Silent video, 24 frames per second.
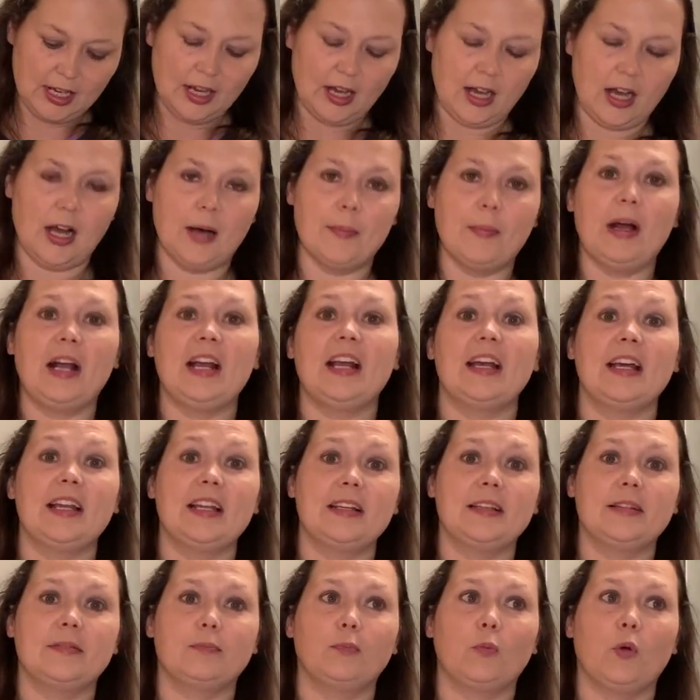I
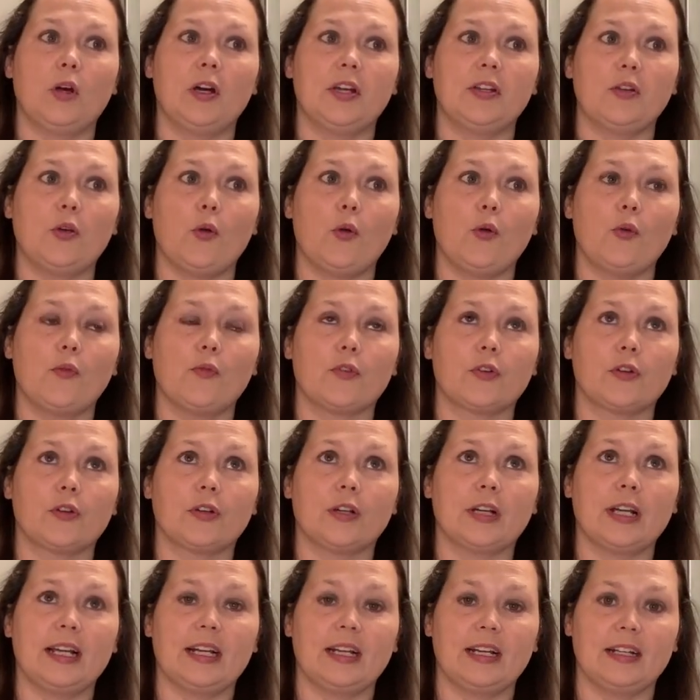had one
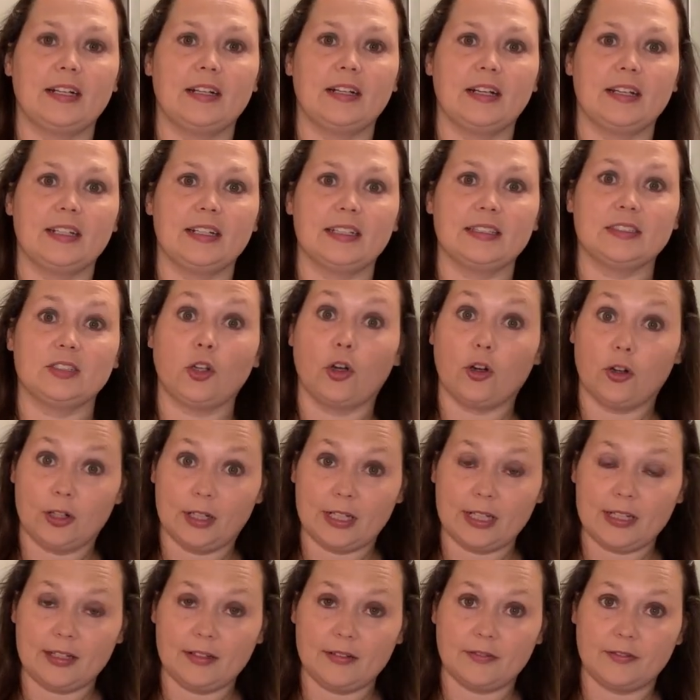I got at
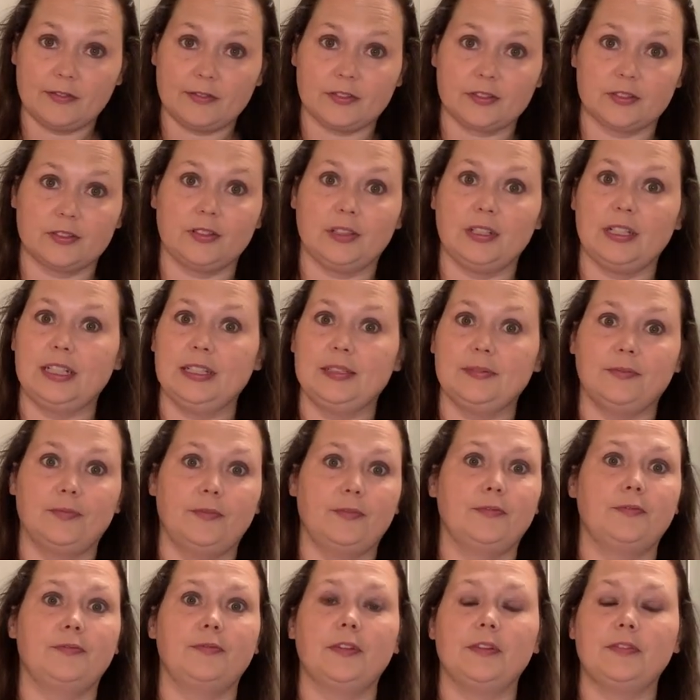Target for like
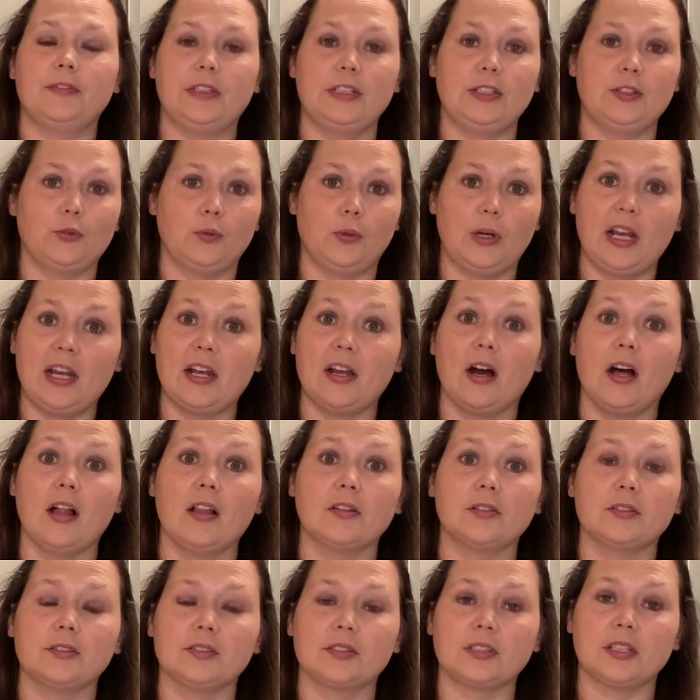
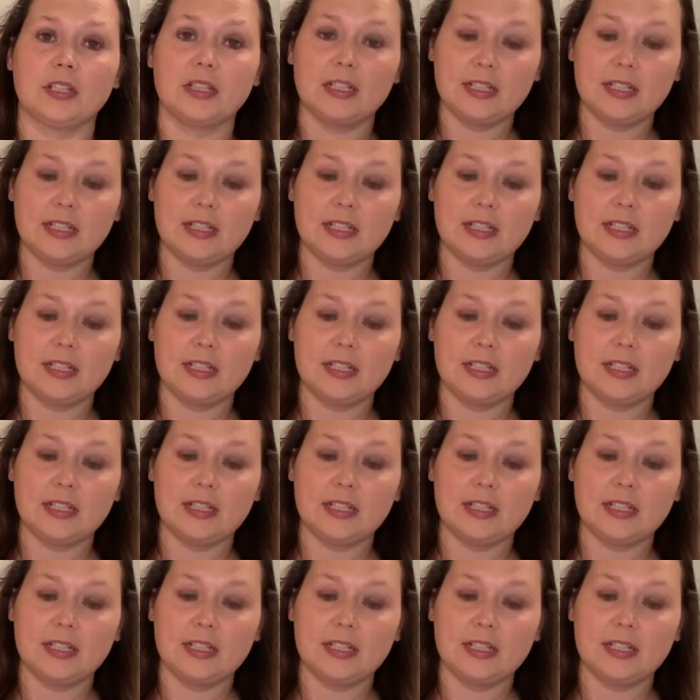$15–20,